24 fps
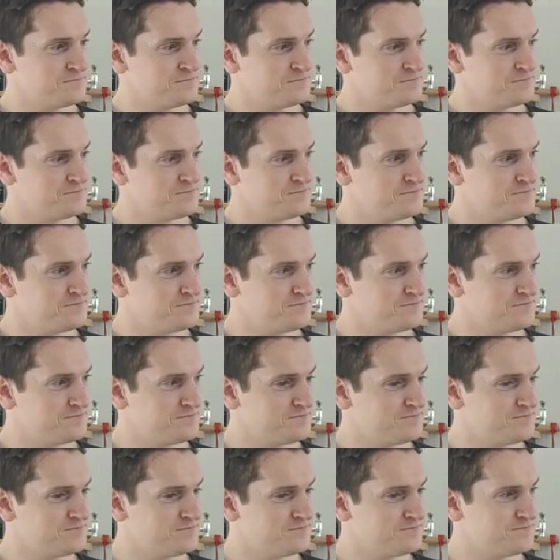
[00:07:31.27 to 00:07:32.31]

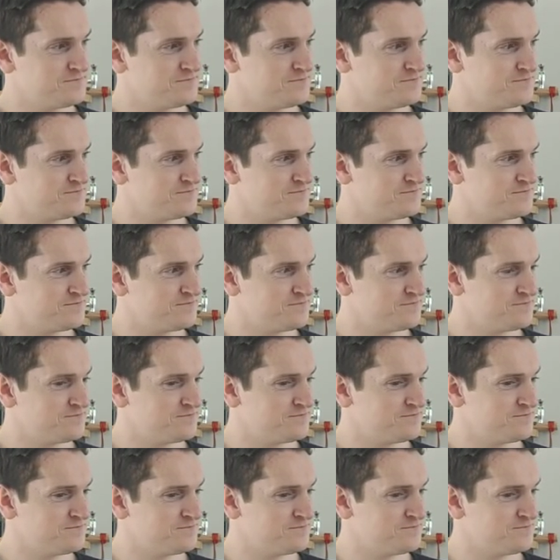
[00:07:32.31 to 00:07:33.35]
[no speech]